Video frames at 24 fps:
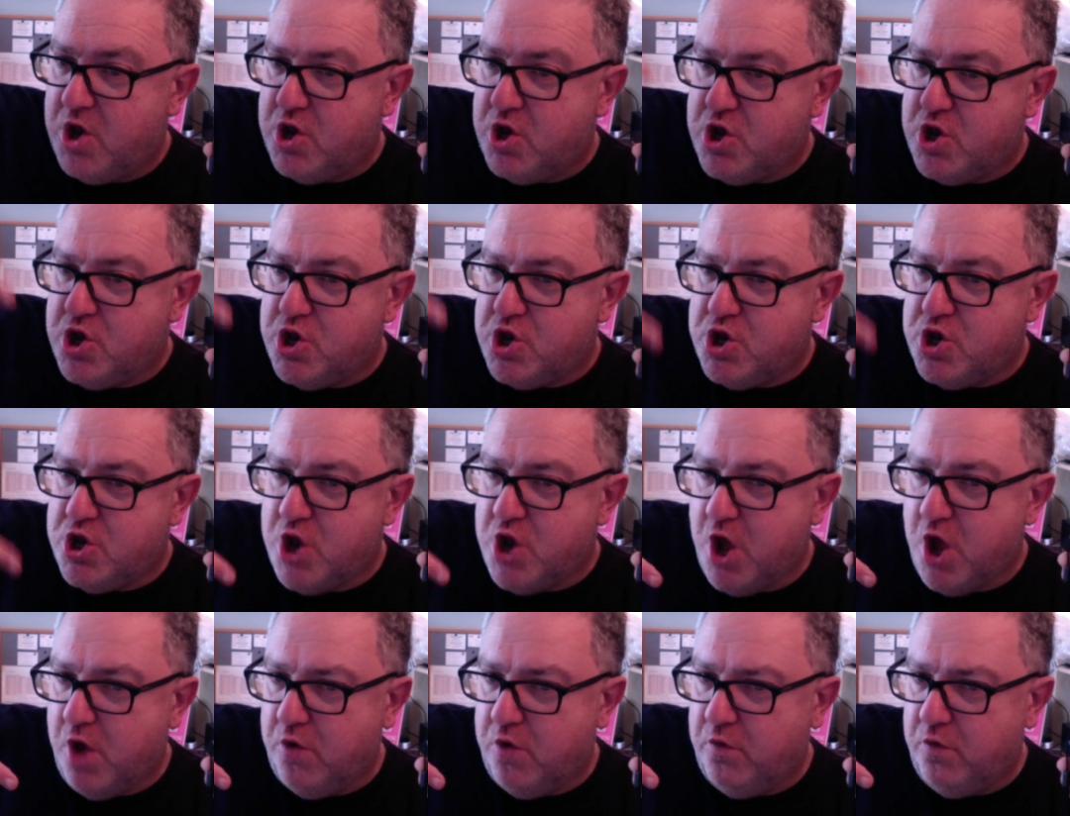
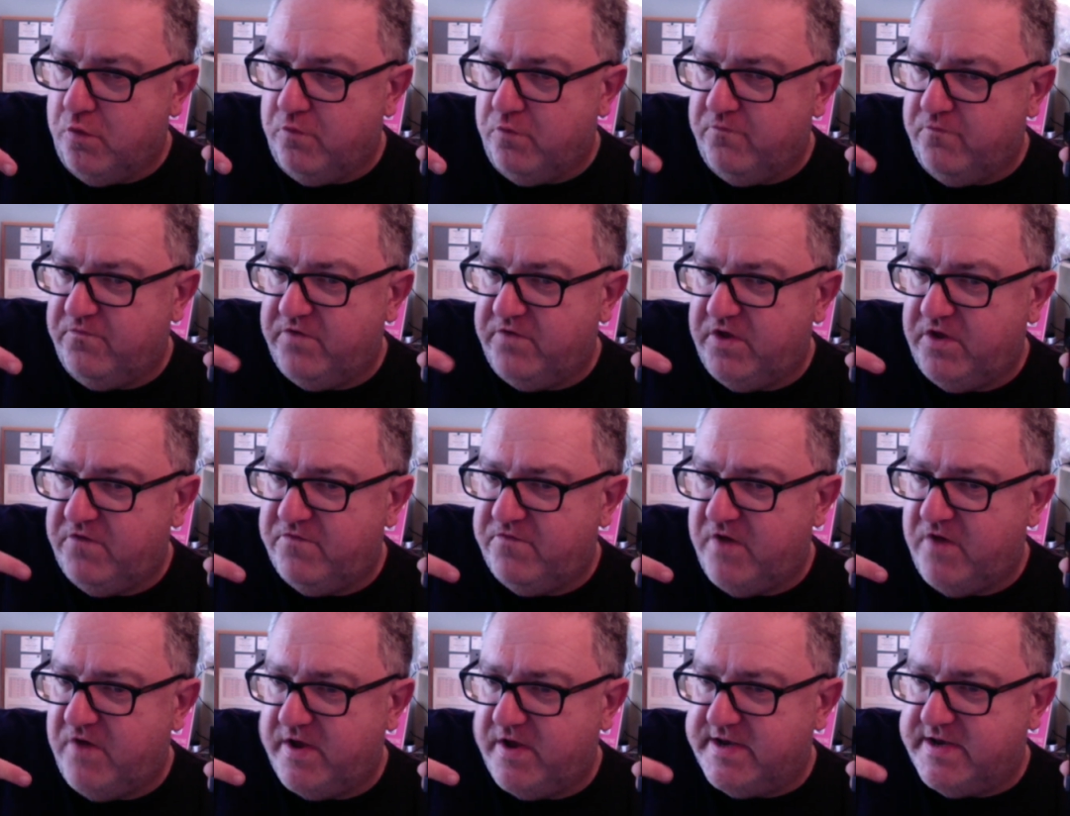No
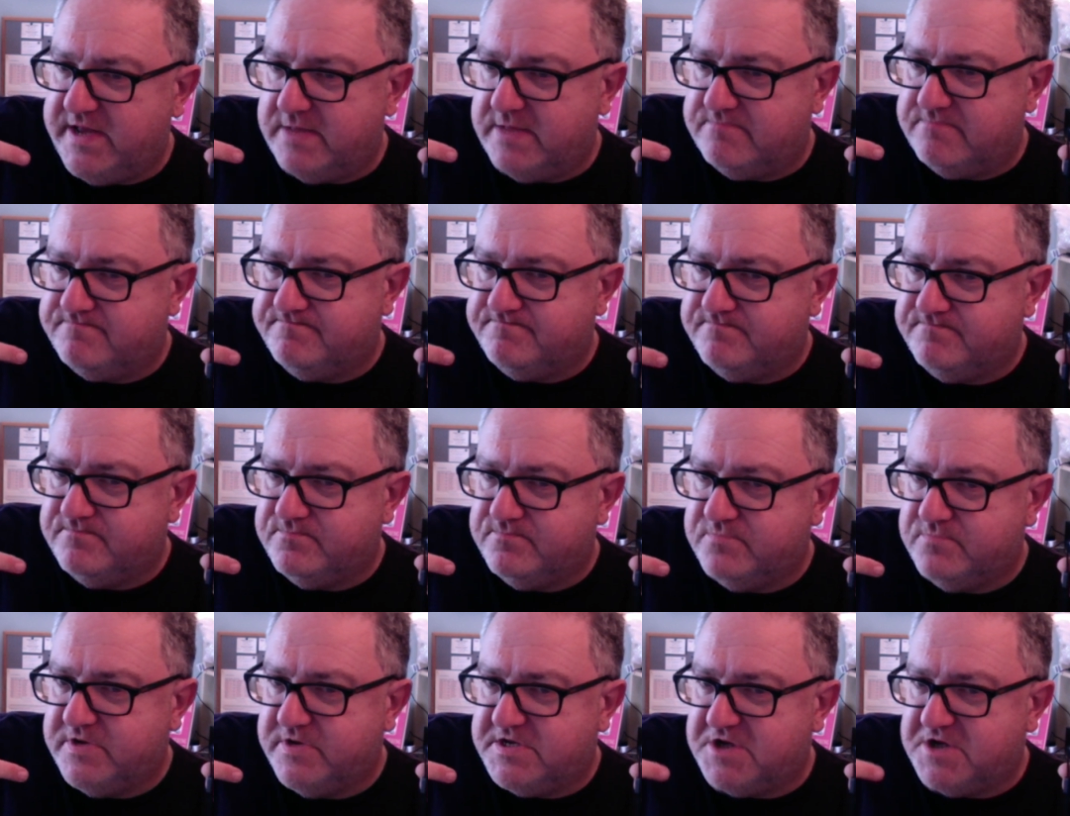viewfinder,
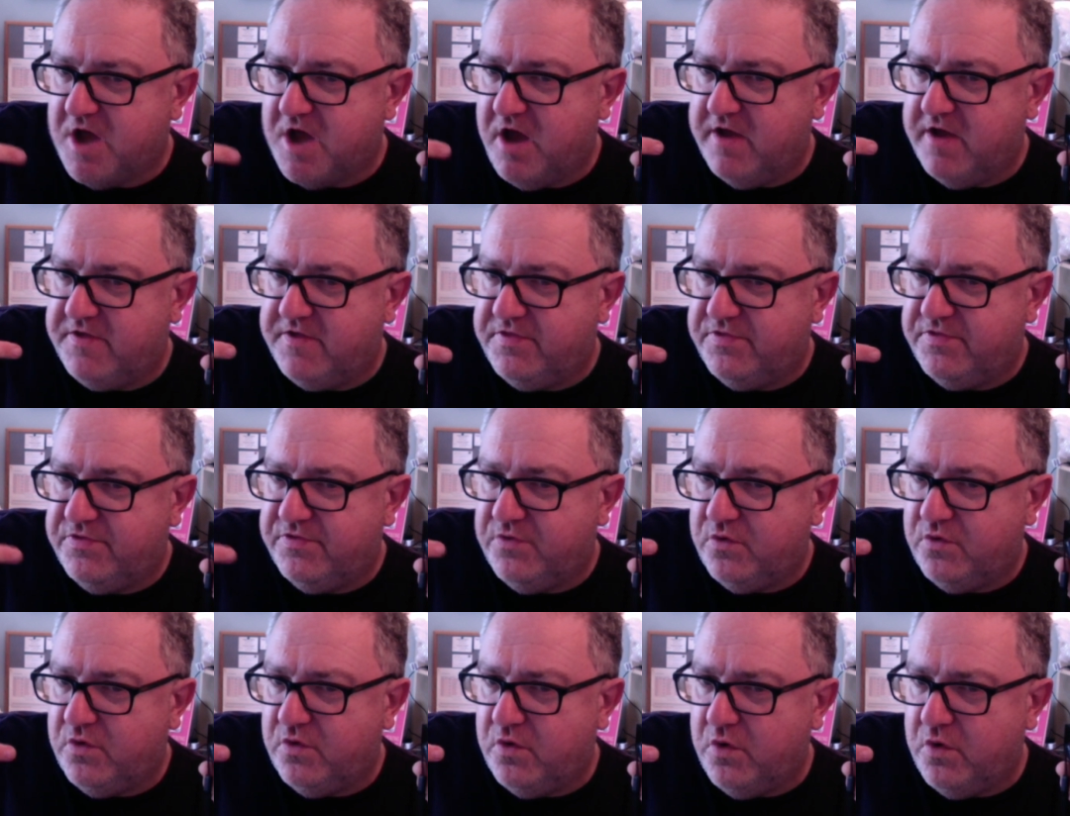which I
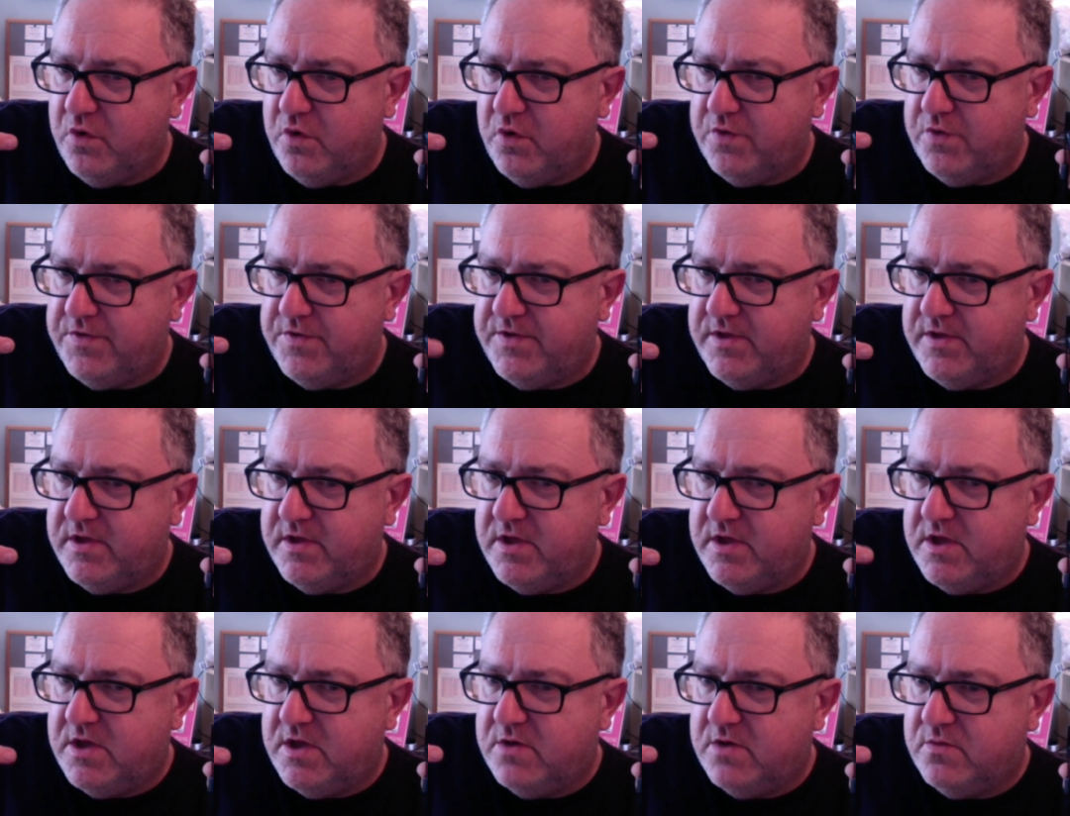thought
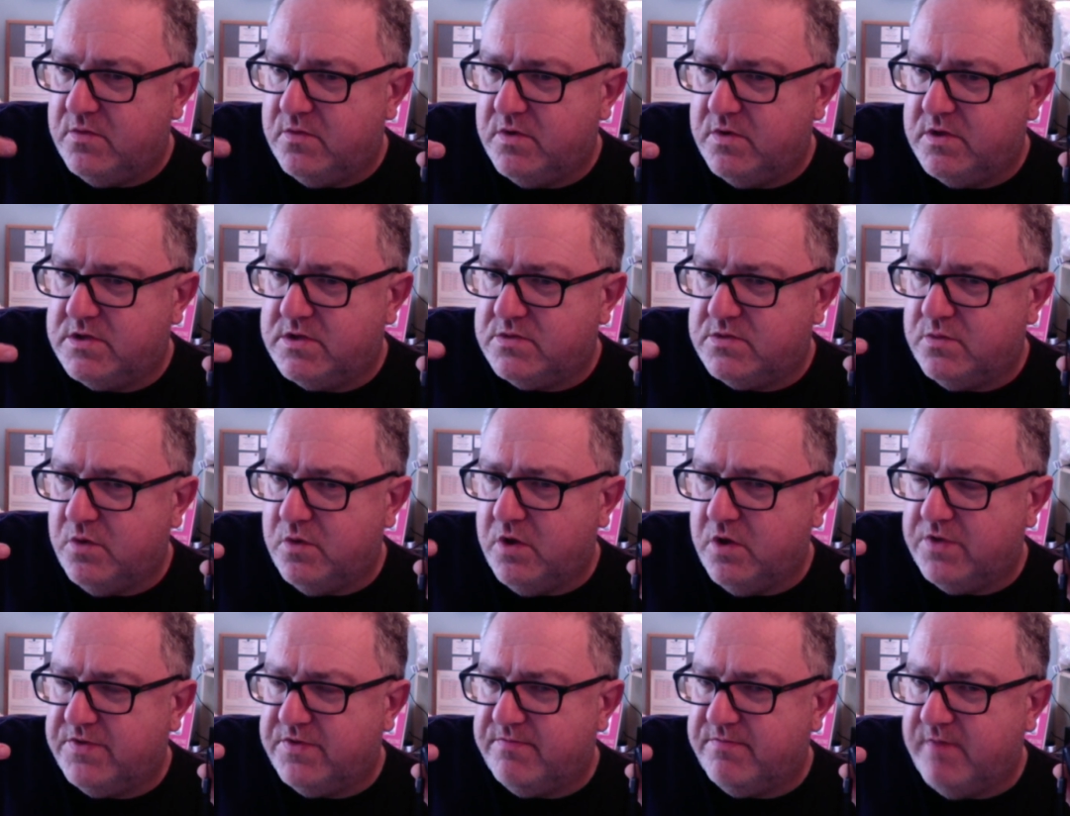was
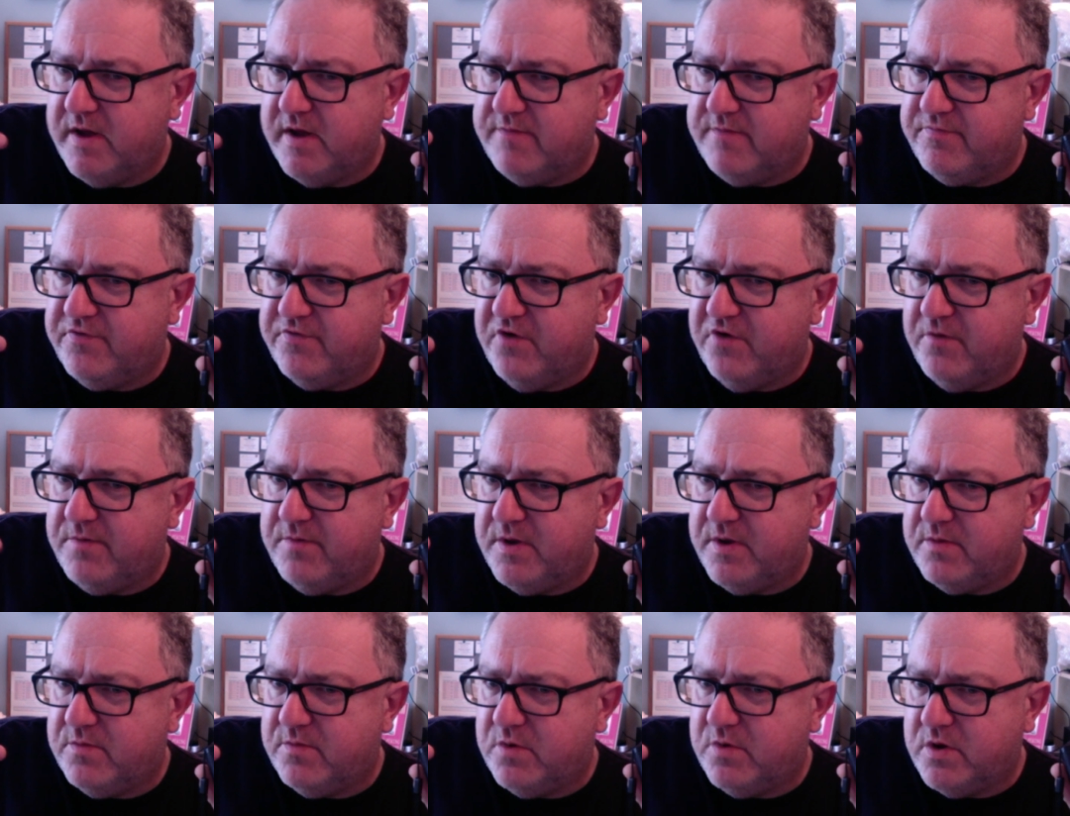what my
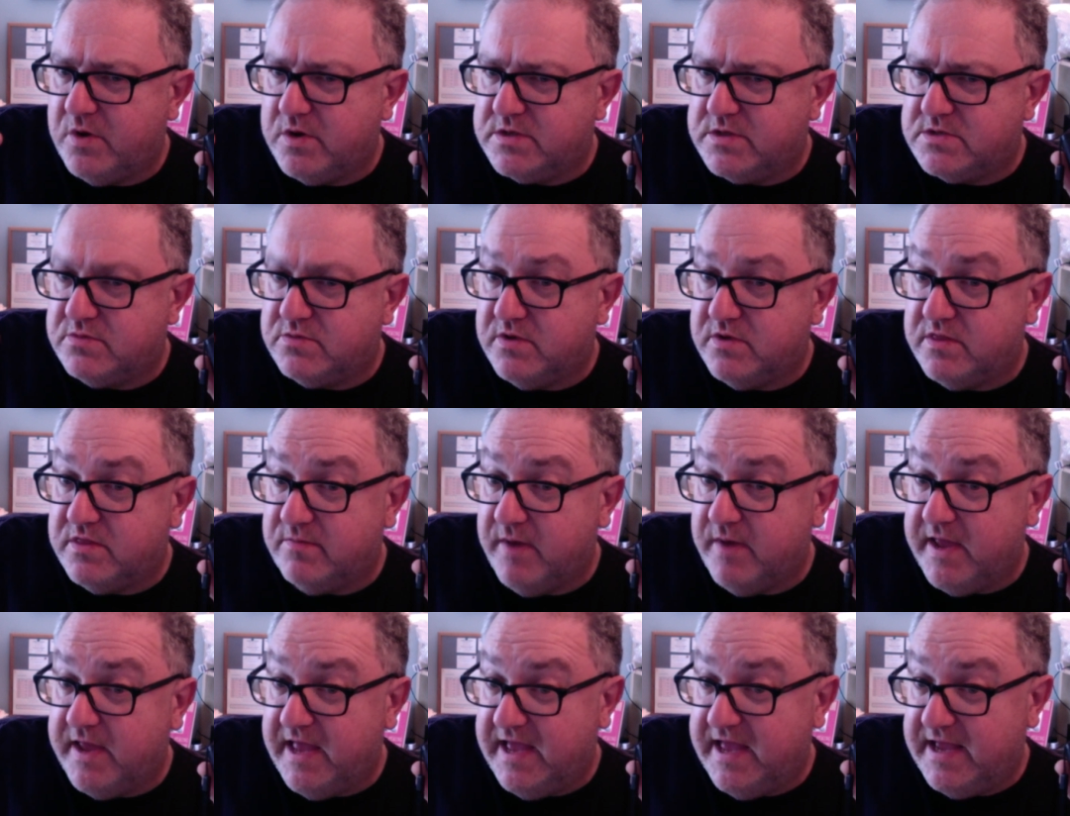problem was with my
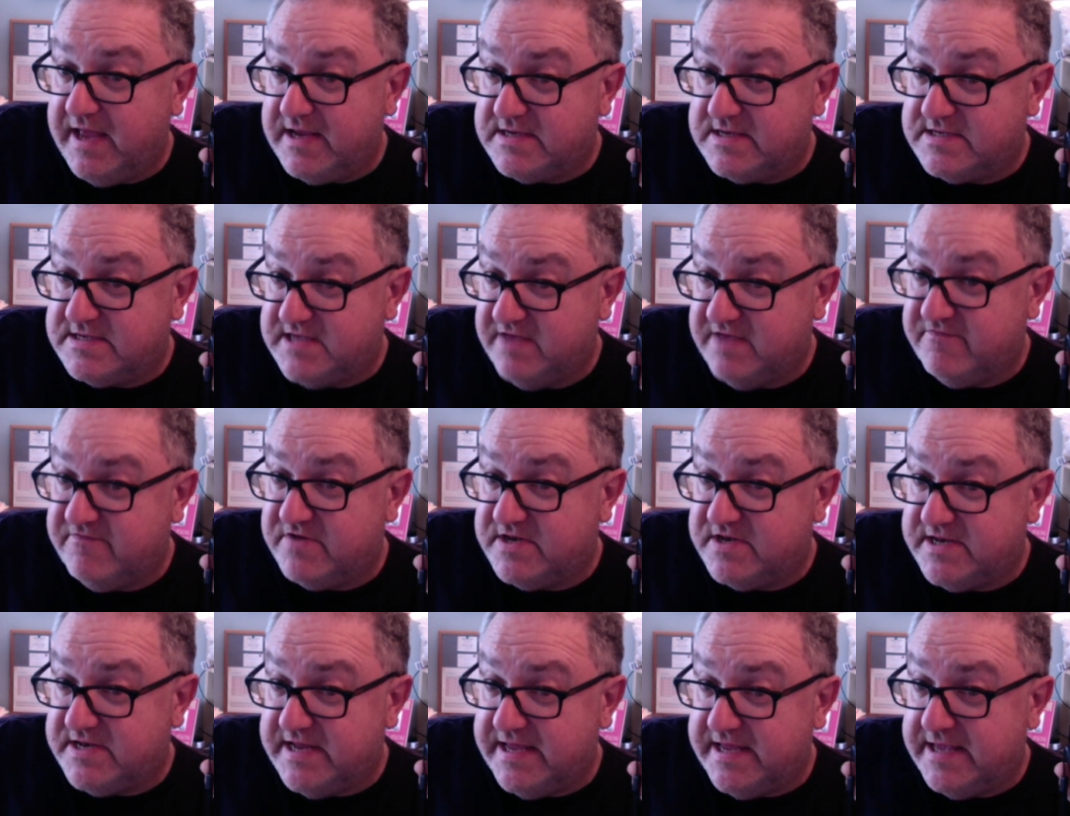
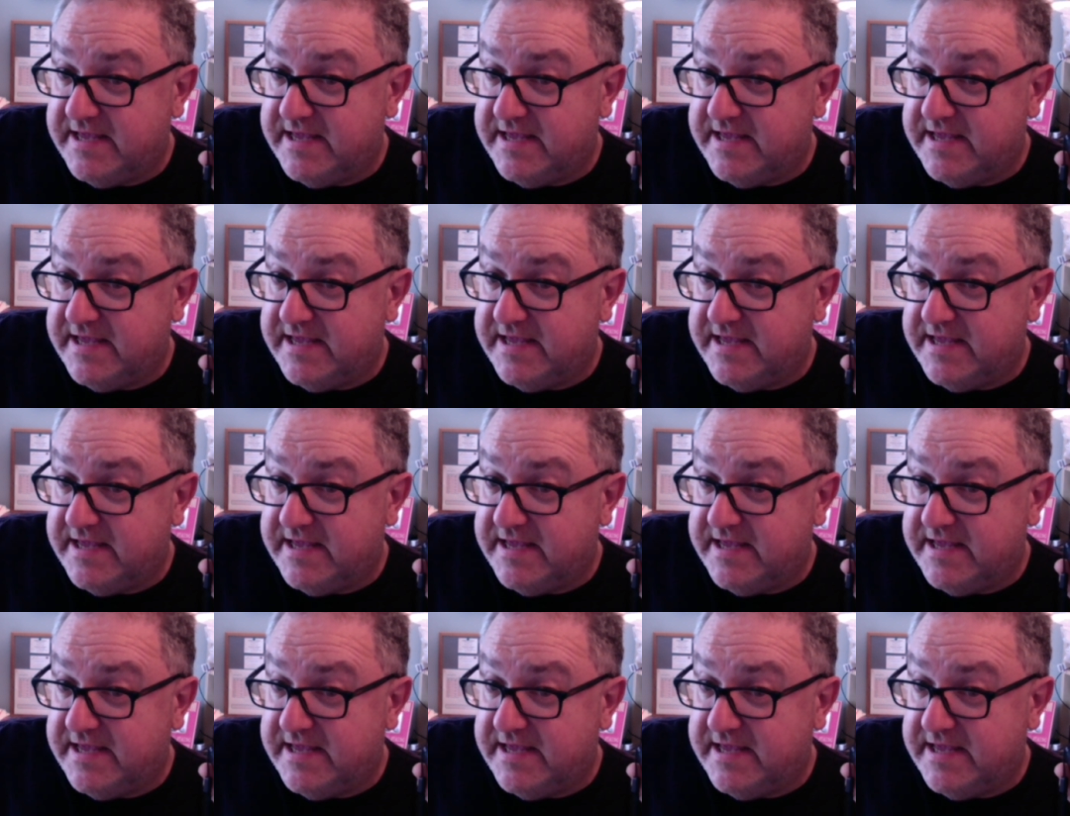X70.